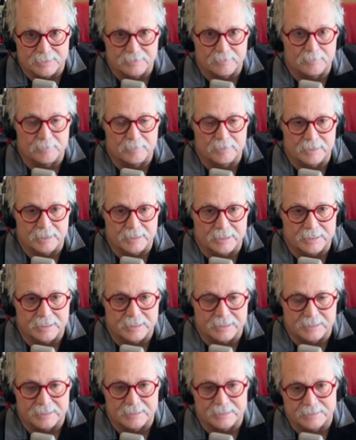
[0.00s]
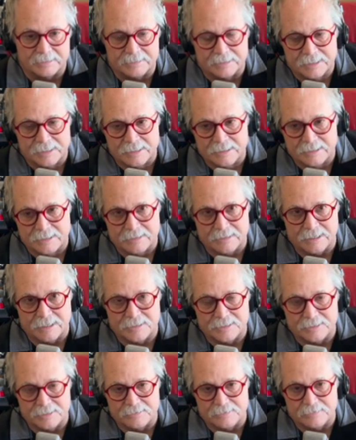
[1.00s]
They're really
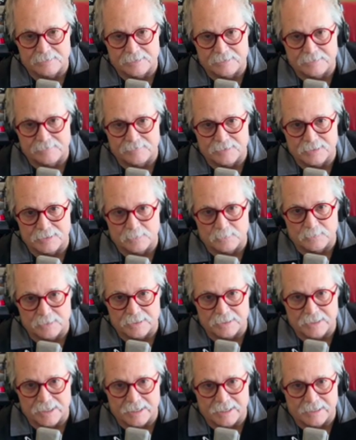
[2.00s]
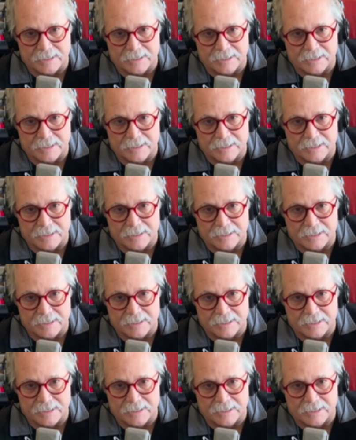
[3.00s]
nice to visit with ahead of